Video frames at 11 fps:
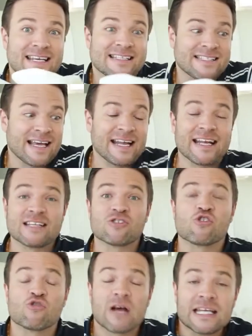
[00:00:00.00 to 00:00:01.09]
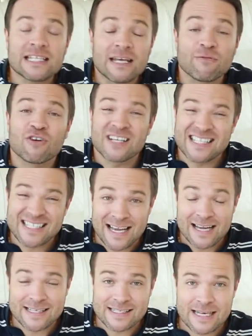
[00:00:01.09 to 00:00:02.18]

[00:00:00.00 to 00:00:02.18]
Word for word: is that it is great if you're a side